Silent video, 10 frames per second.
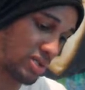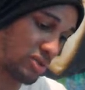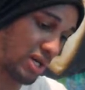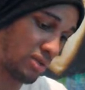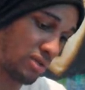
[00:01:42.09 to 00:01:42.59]

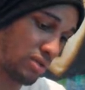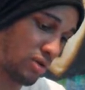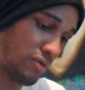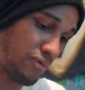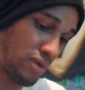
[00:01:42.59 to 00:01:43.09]
Tried to
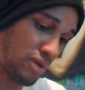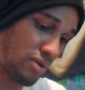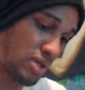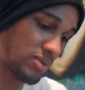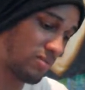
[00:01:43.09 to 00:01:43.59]
go for a
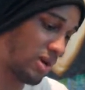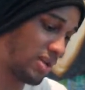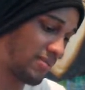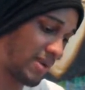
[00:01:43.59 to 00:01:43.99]
crossbody,